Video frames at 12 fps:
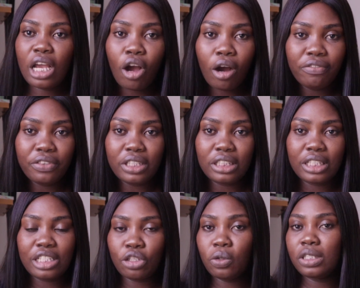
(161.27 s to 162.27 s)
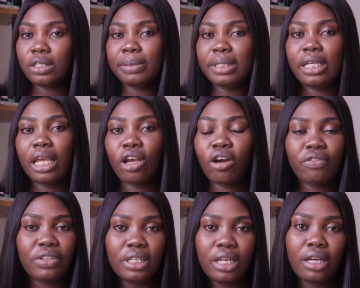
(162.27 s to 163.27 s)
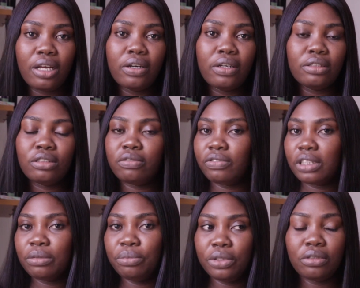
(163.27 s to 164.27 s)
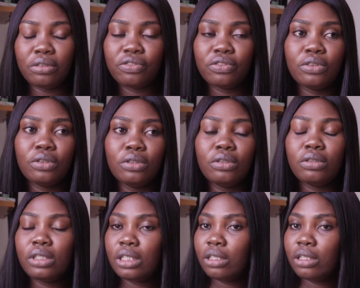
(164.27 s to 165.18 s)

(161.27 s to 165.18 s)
curvy. She has always been a curvy girl, very beautiful,